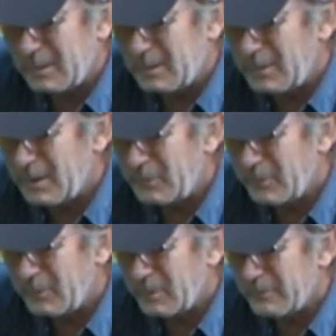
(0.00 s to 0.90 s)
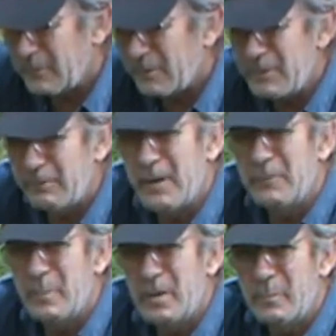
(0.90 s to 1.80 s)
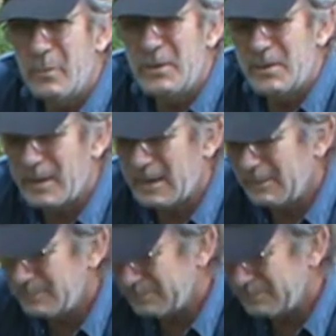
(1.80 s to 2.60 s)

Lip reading: you need to forage around for a bit of bush tucker,